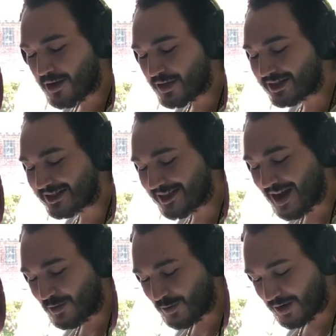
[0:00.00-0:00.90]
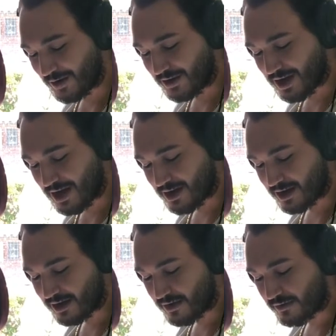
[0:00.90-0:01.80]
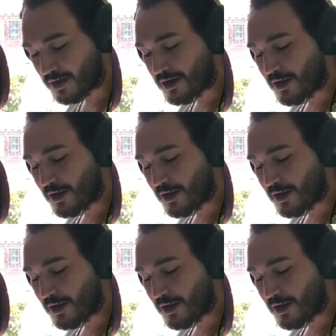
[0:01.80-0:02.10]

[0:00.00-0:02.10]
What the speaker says: That's not real love.